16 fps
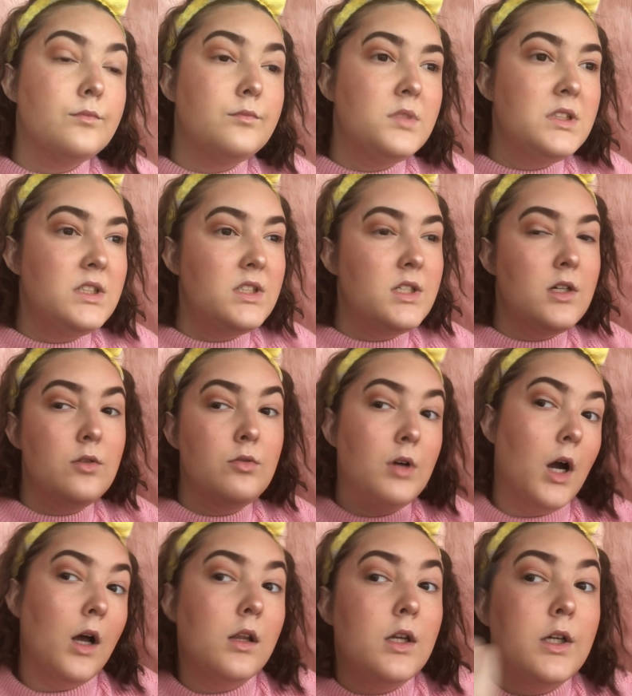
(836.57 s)
But still
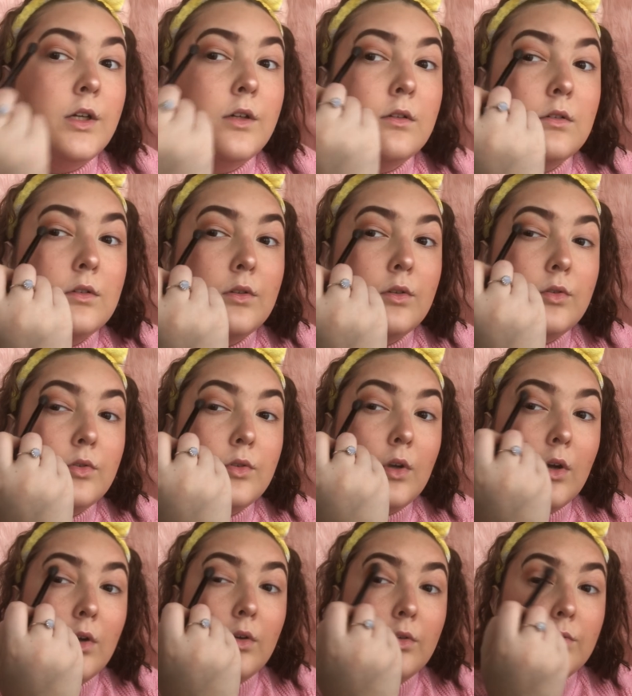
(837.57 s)
color. So
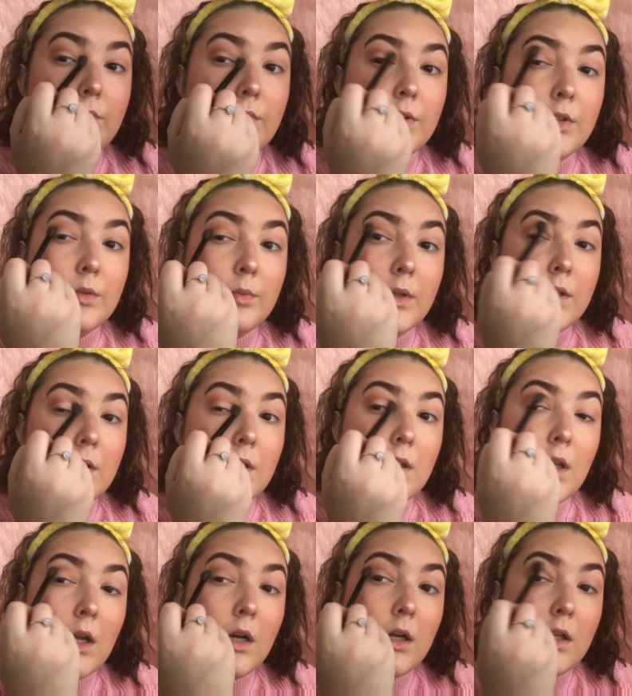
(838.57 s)
just one
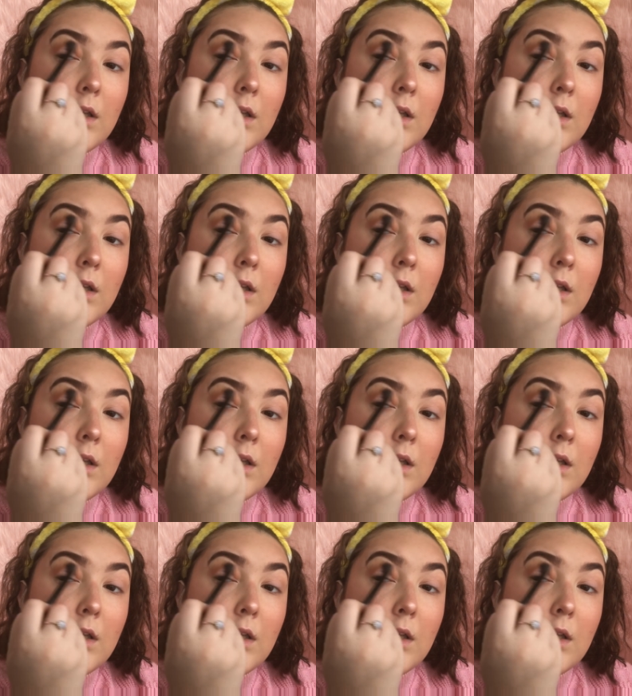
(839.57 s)
more.